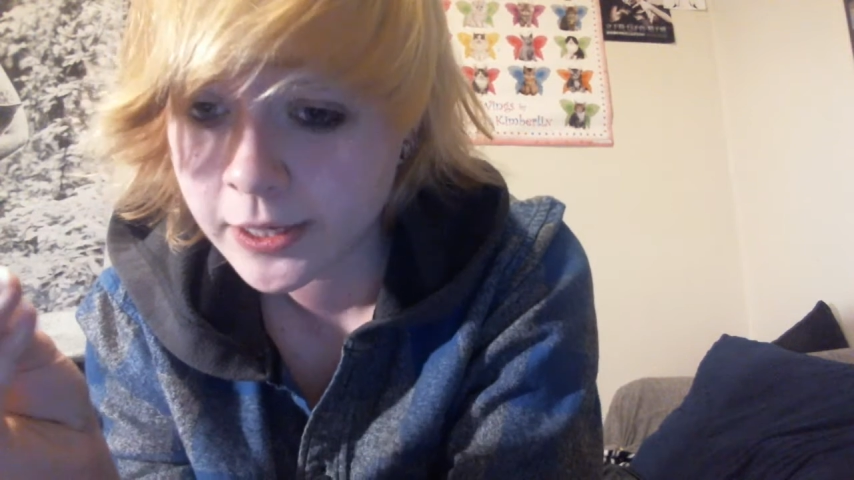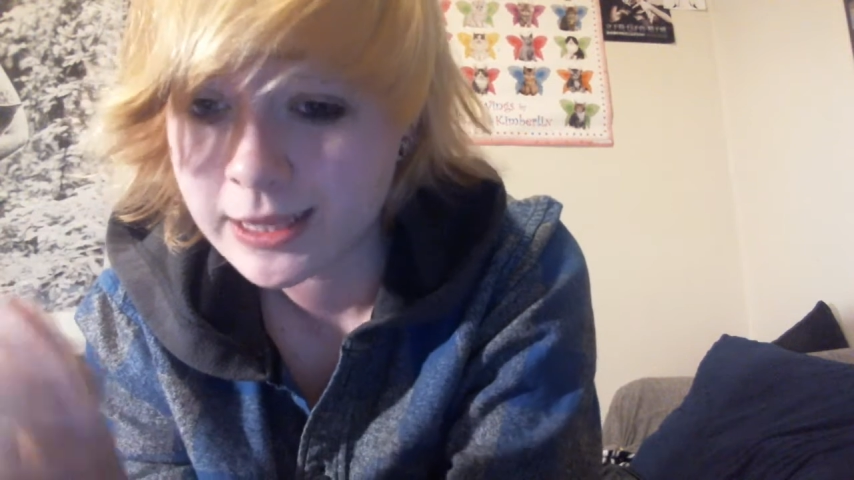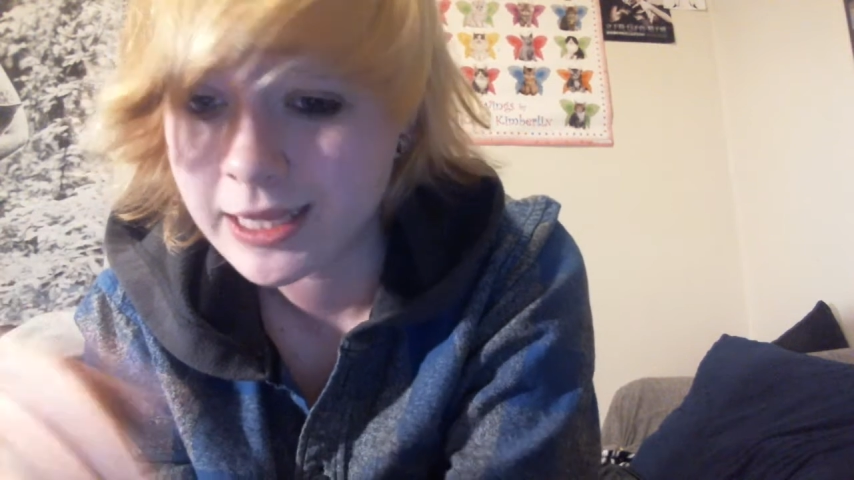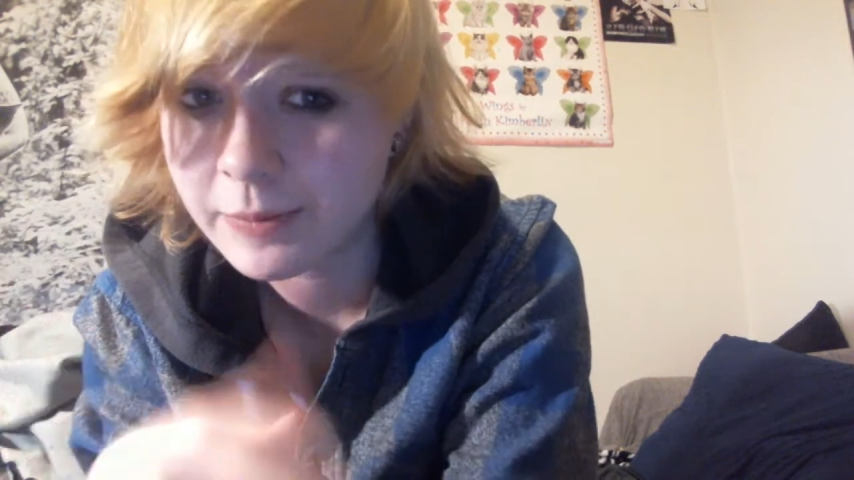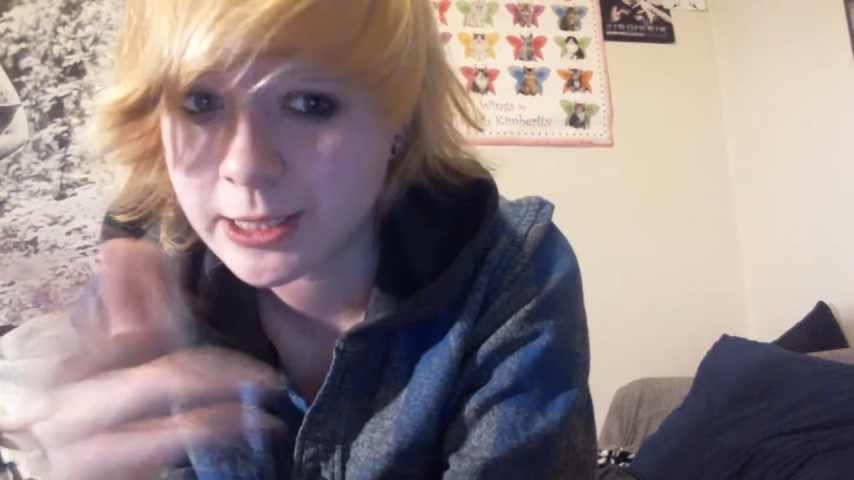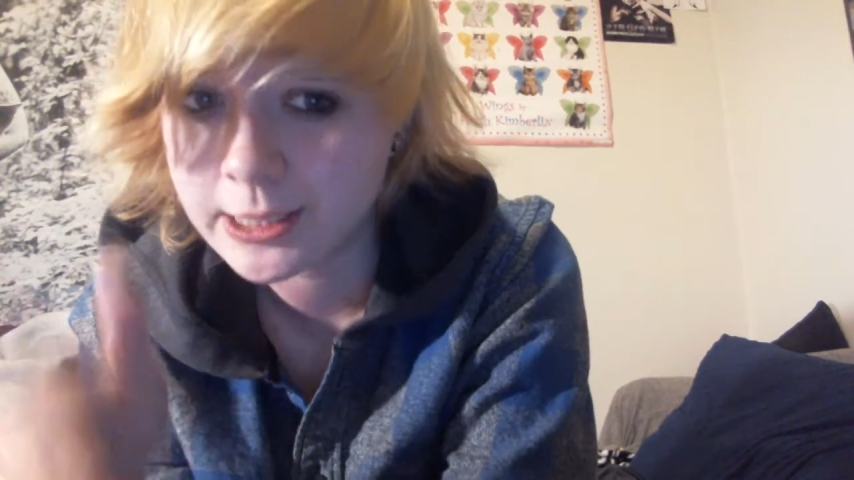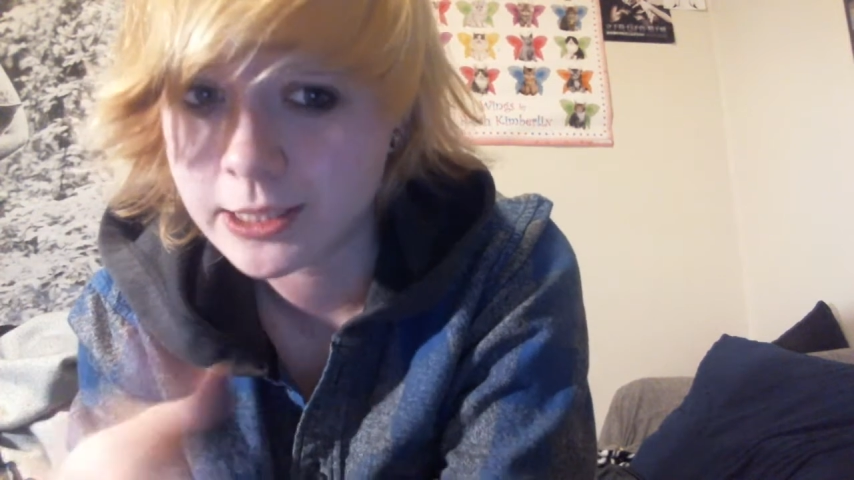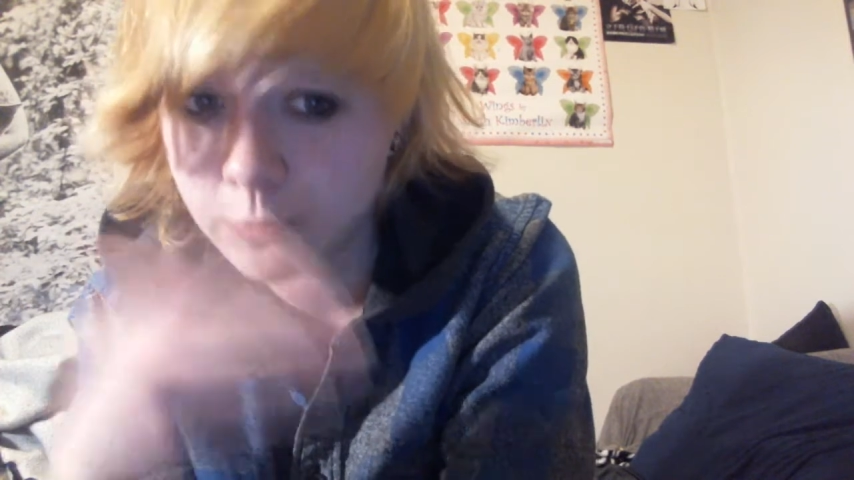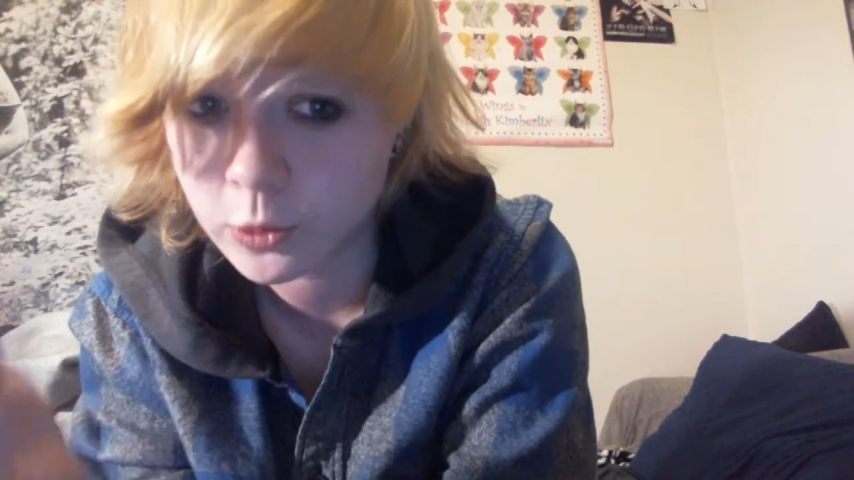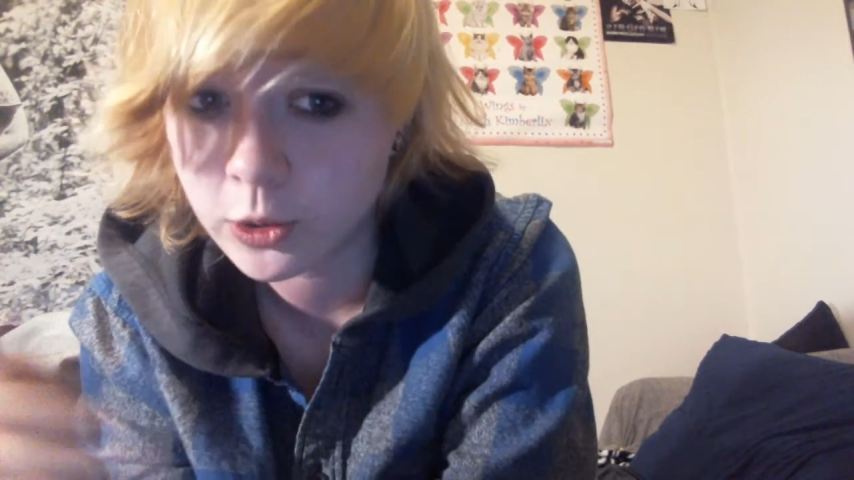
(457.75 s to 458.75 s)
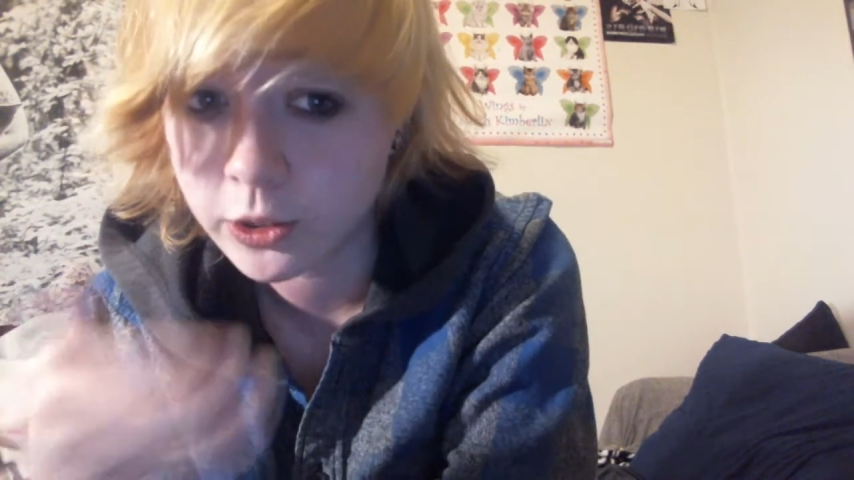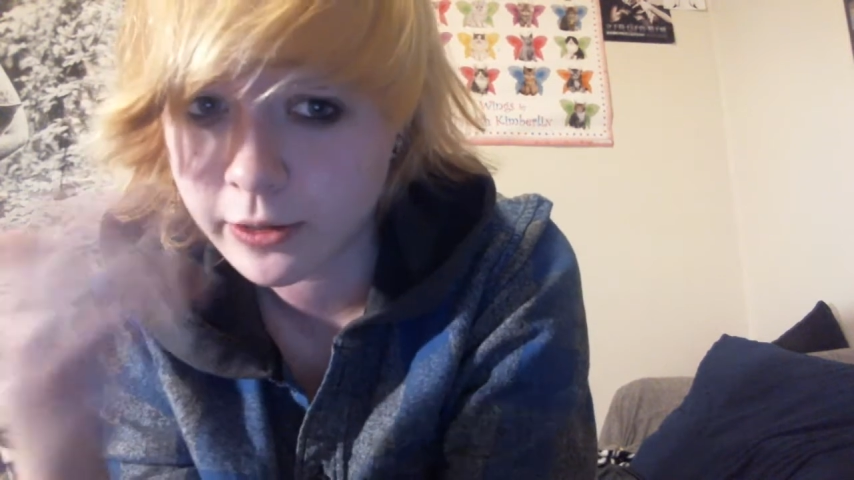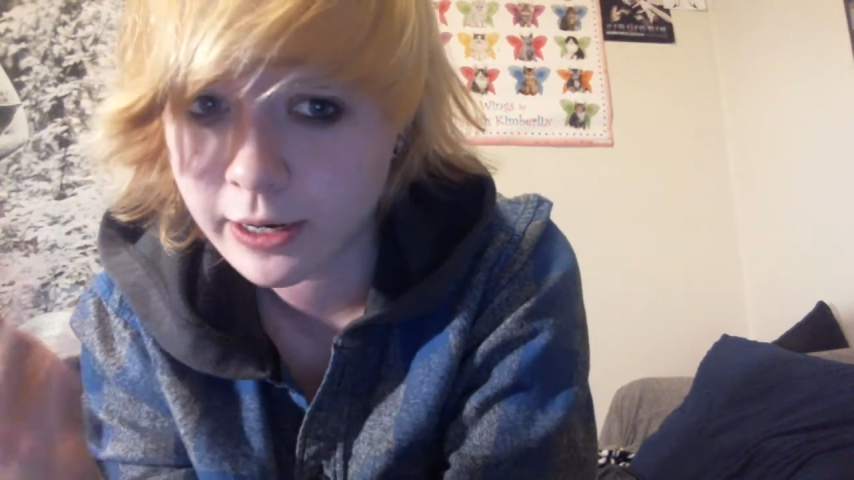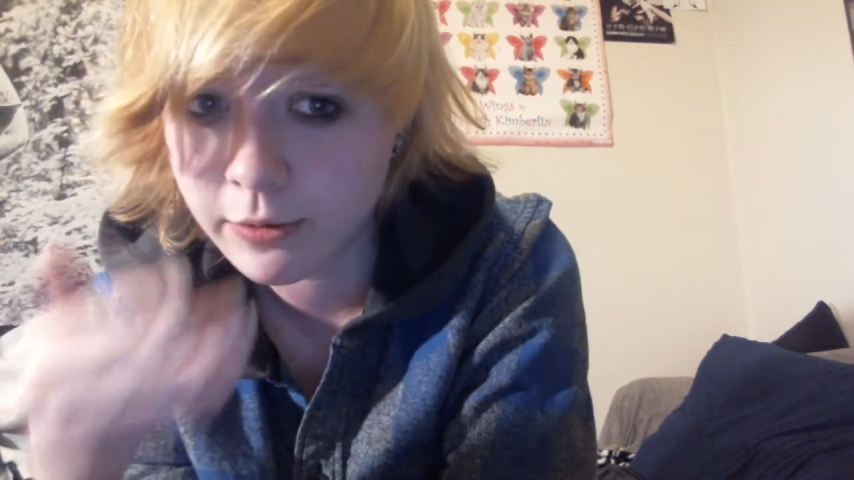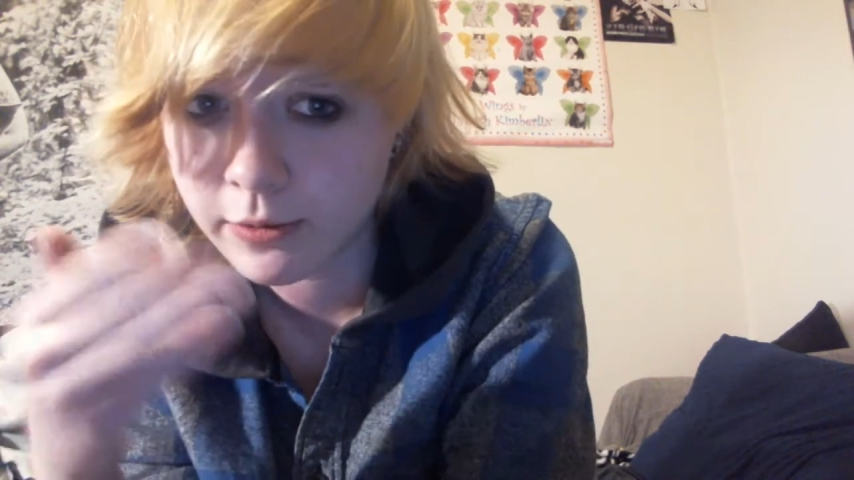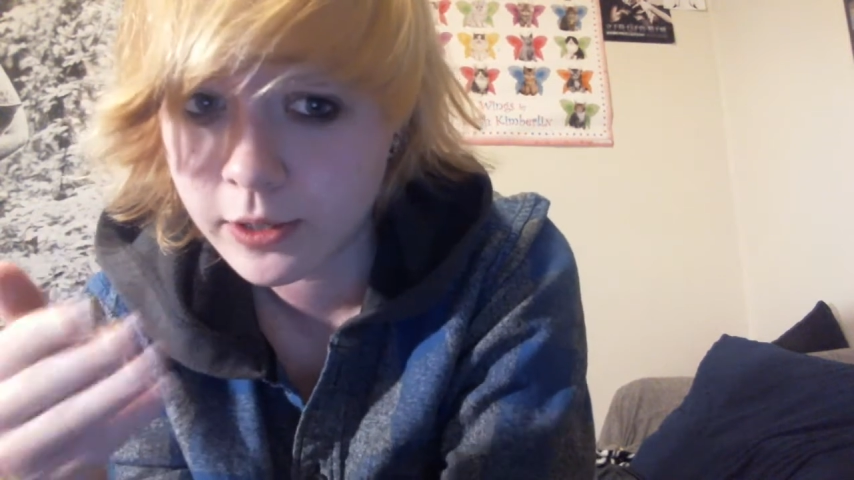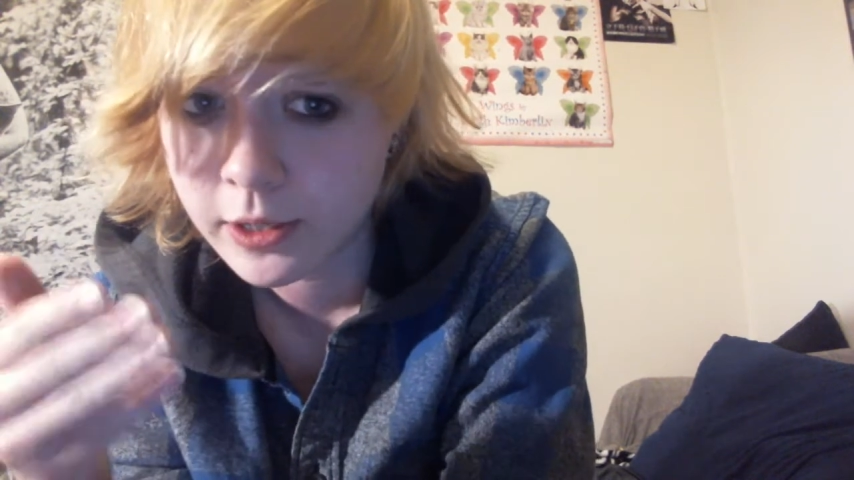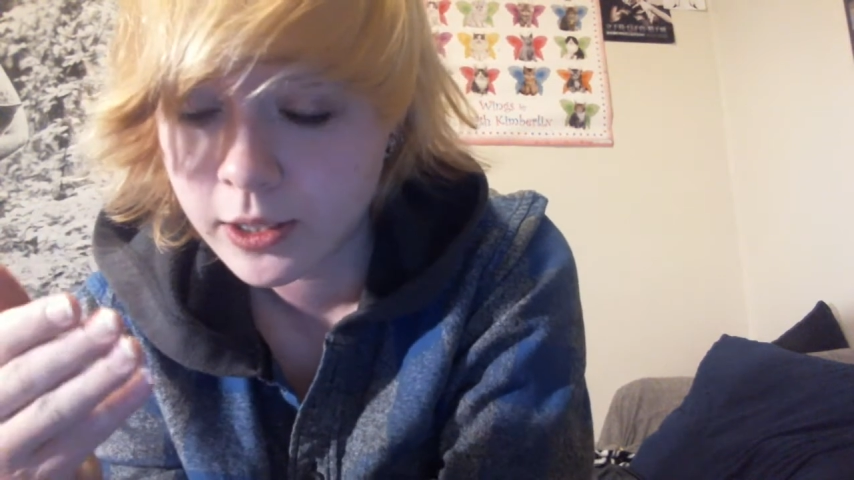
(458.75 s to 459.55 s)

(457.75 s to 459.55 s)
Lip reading: Then, because it will clear out